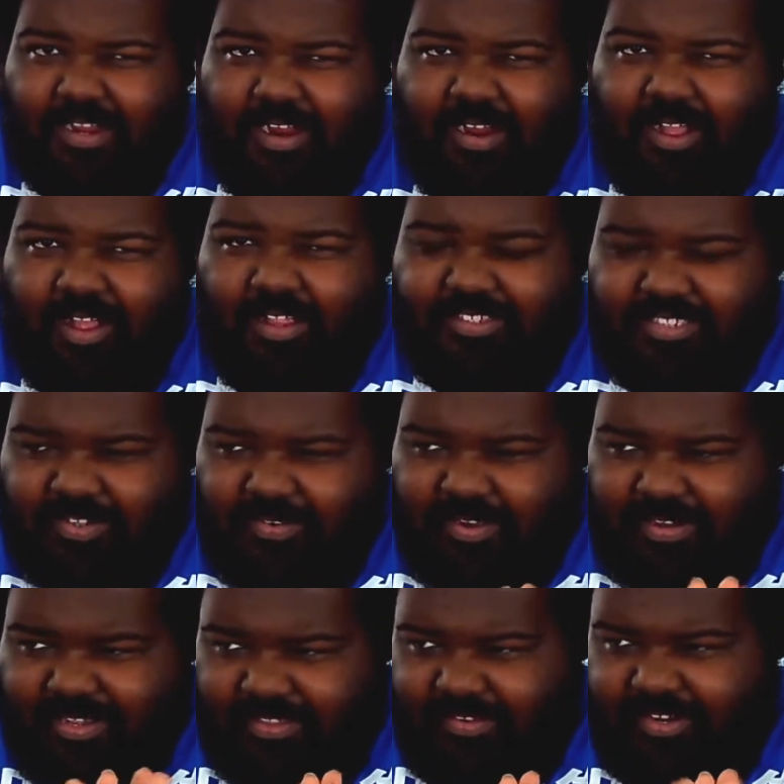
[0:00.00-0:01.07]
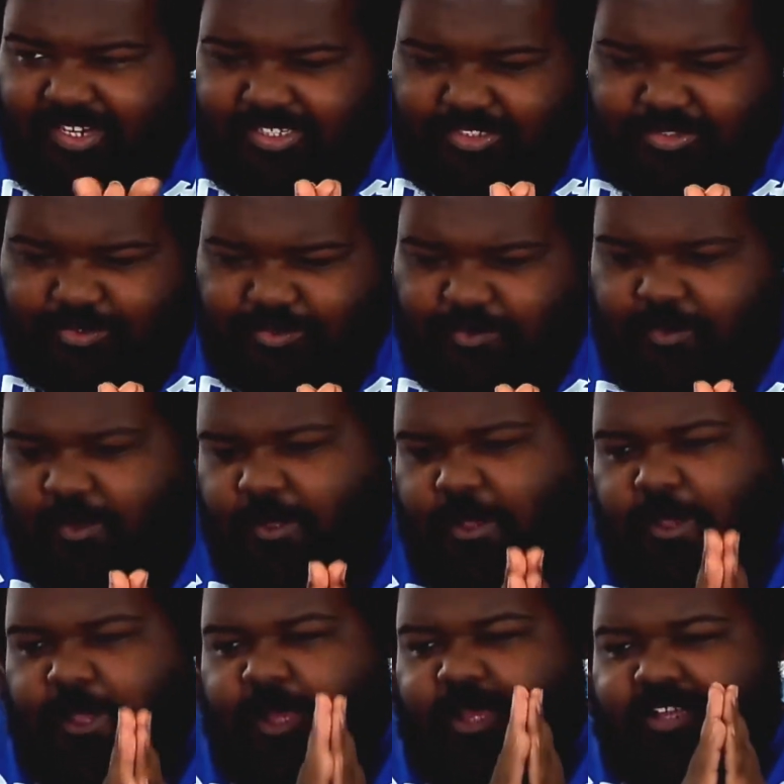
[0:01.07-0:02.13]
are also another issue.
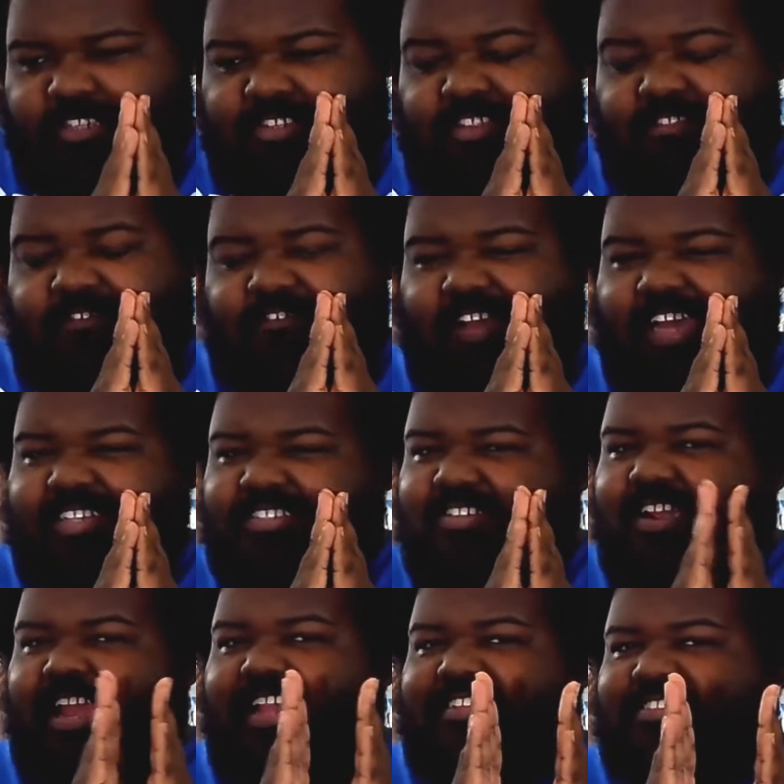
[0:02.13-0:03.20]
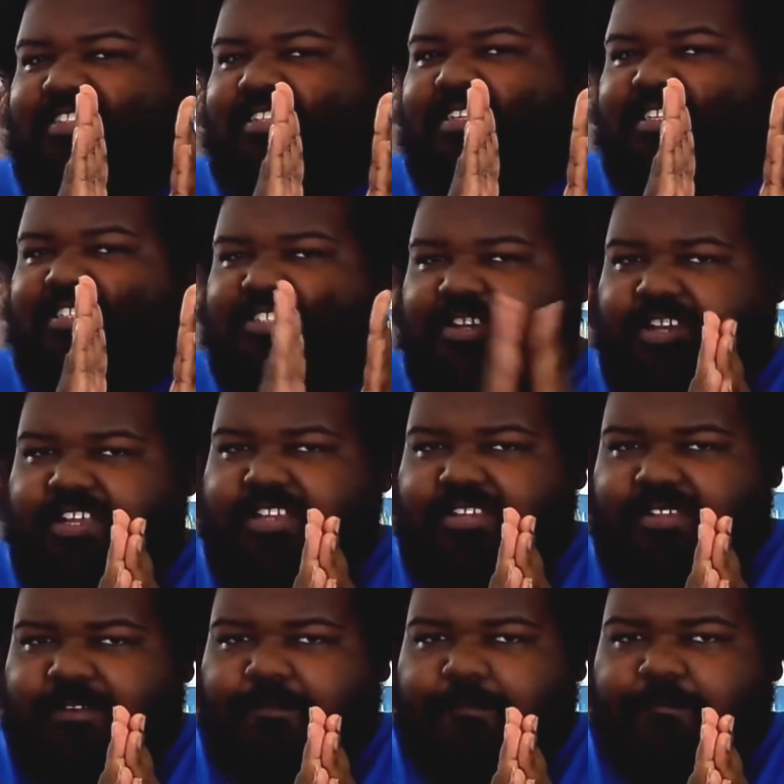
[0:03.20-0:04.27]
So the fights are actually
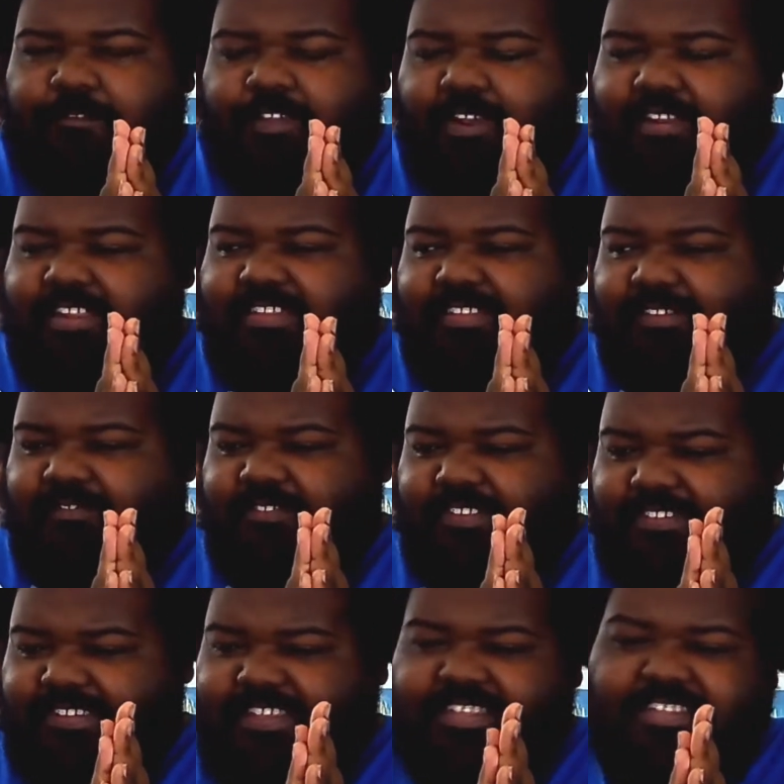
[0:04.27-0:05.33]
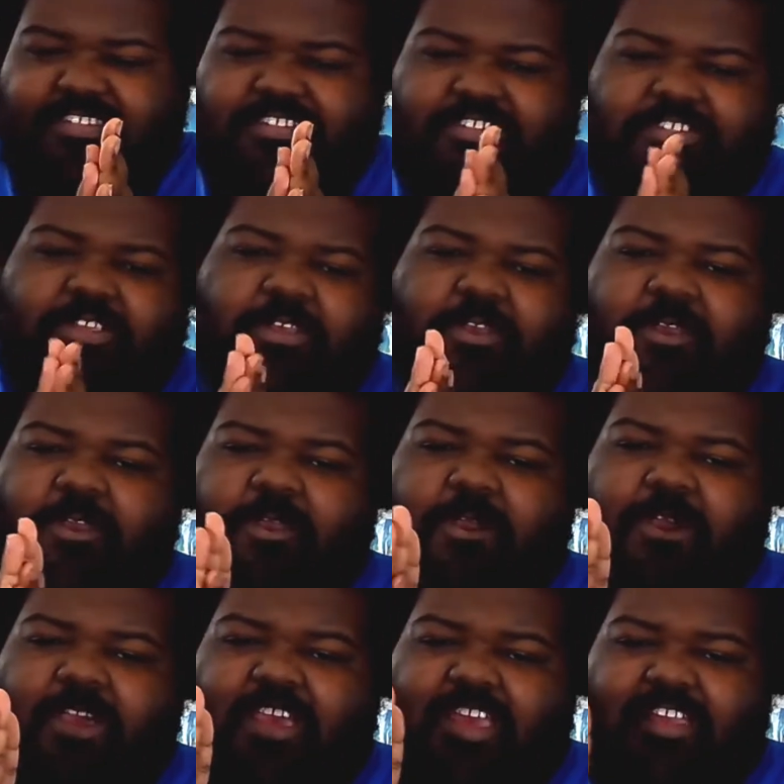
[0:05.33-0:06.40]
good. The only difference is
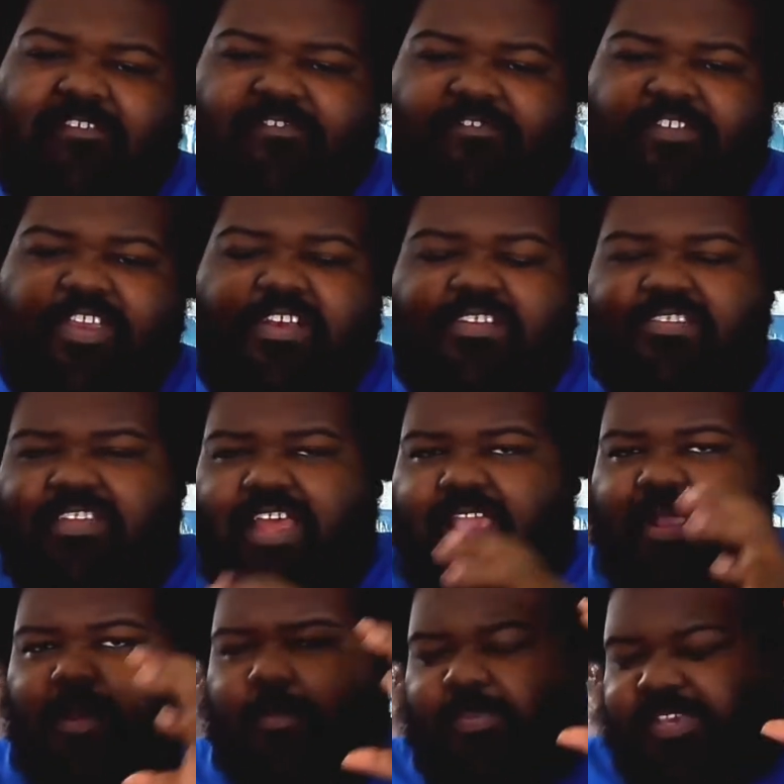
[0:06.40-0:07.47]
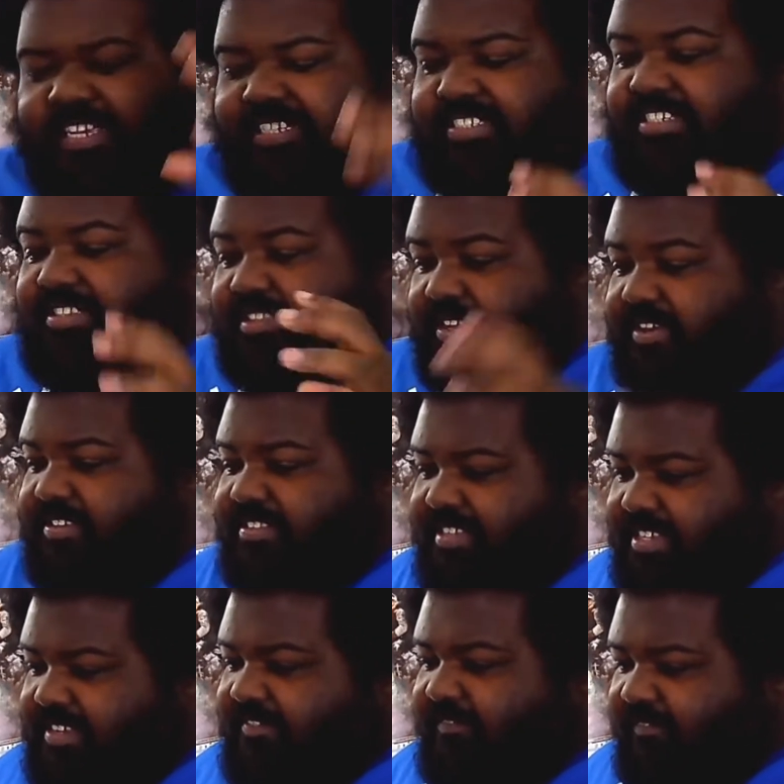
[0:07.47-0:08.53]
it feels like a
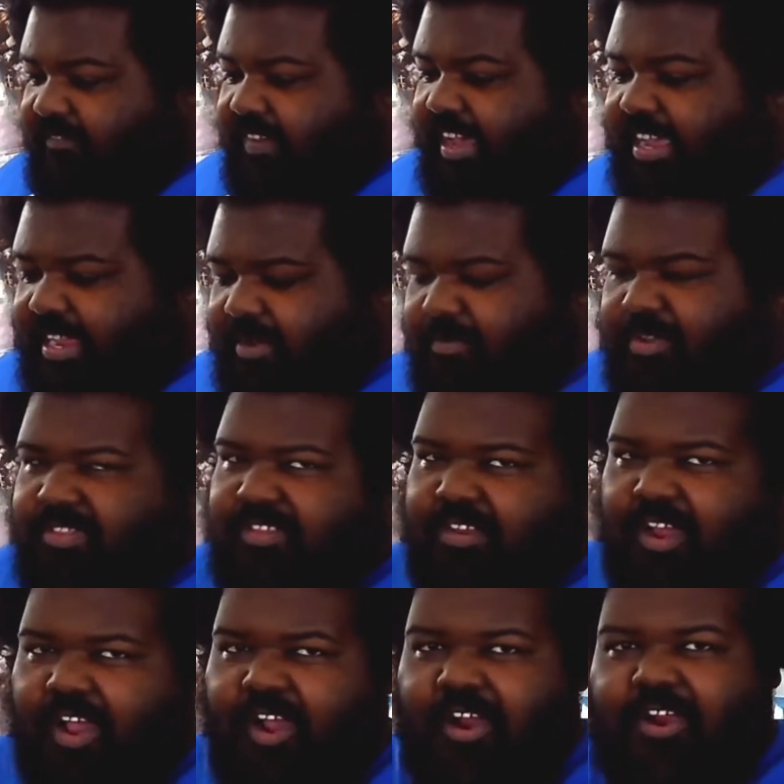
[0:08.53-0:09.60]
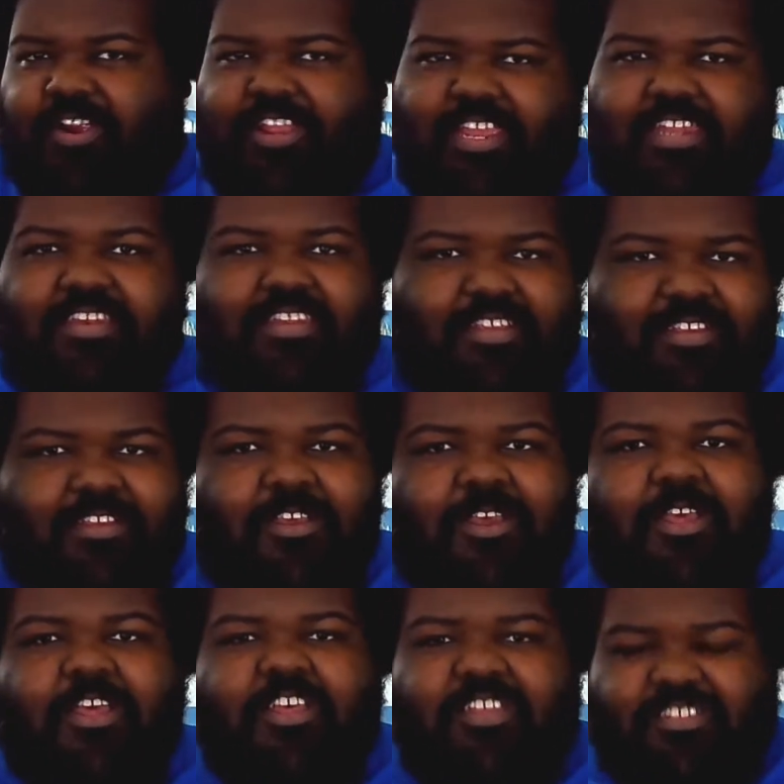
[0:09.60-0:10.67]
PG-13 fight with an R ending.
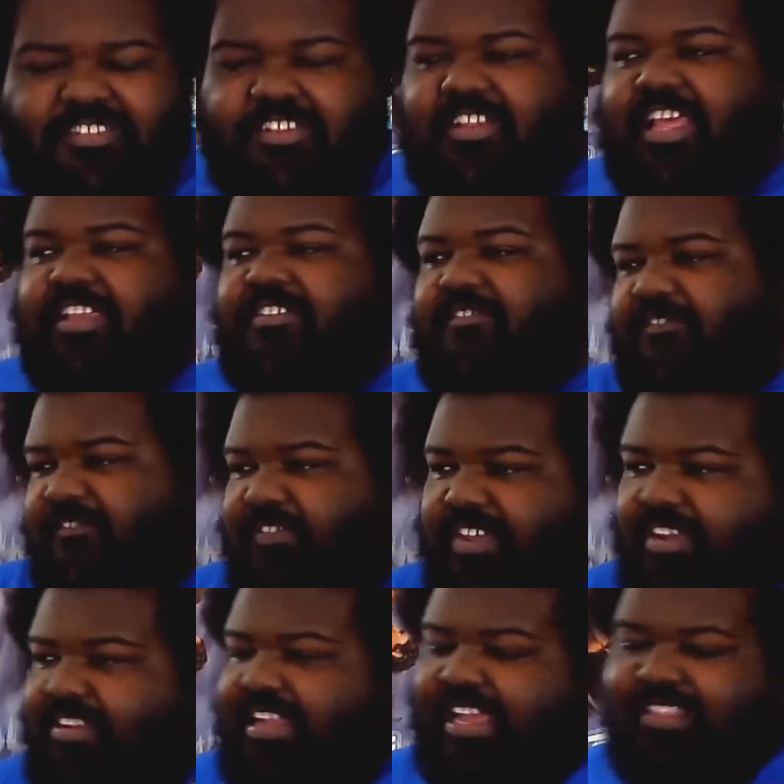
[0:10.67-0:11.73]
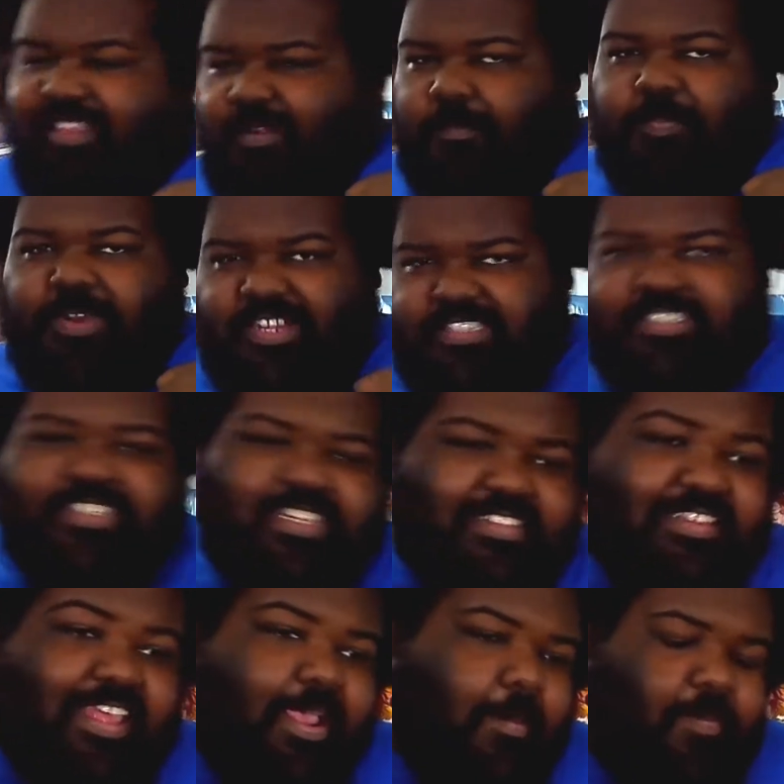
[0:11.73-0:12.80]
So, like, you feel like they're punching. It's
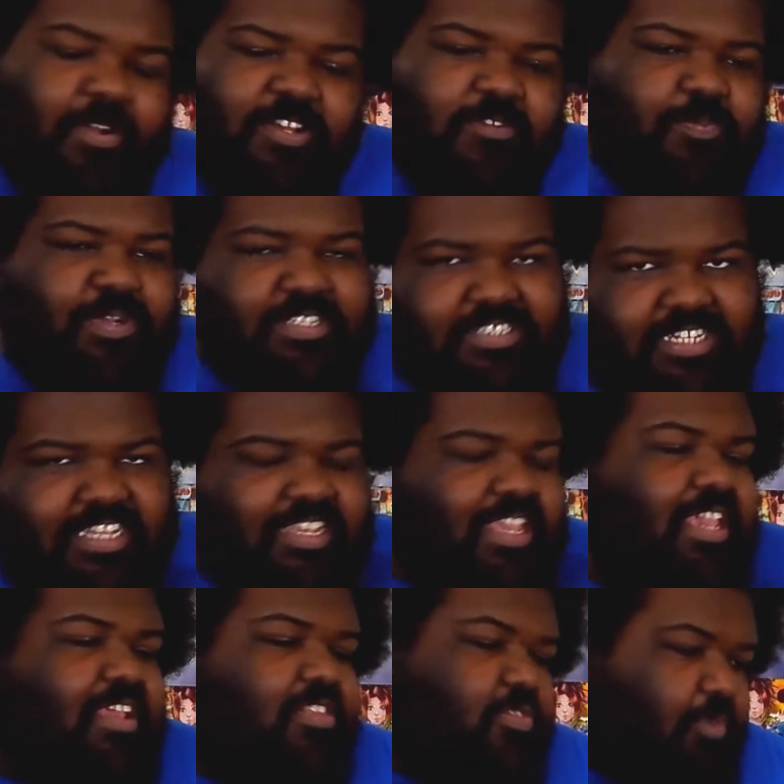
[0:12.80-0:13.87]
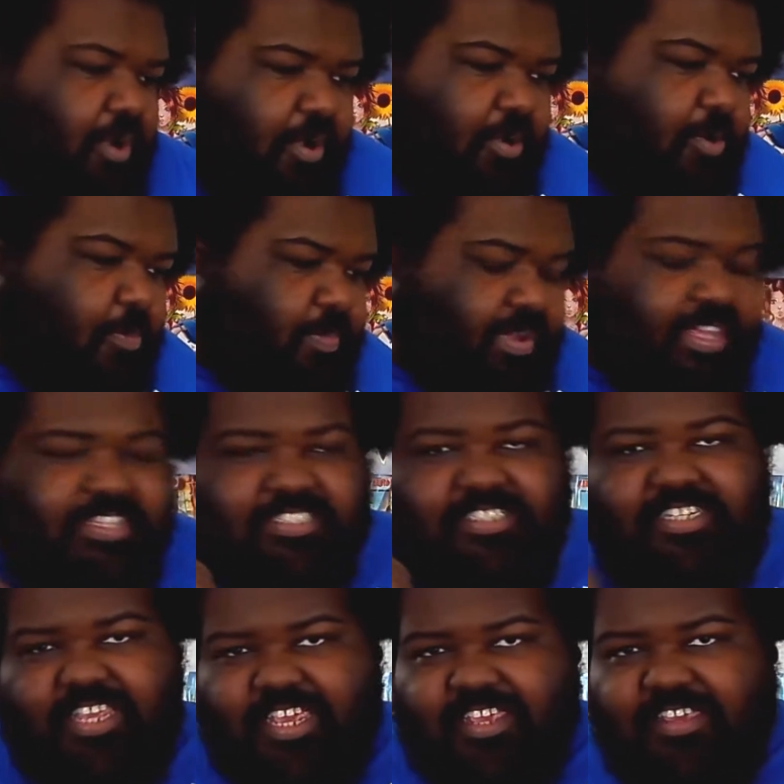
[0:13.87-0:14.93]
like punch, punch, kick, kick, throw, punch,
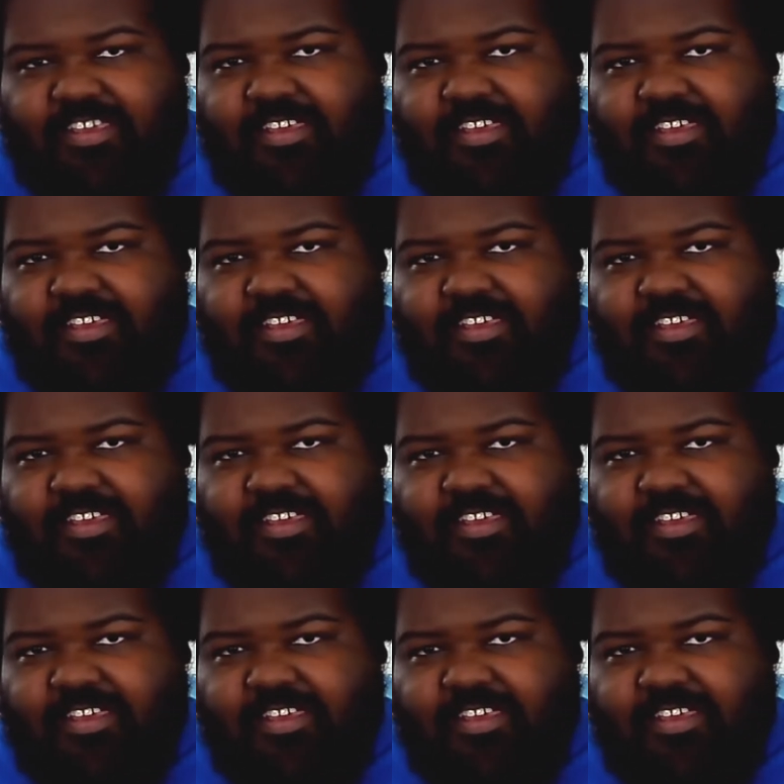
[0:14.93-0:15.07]
kick,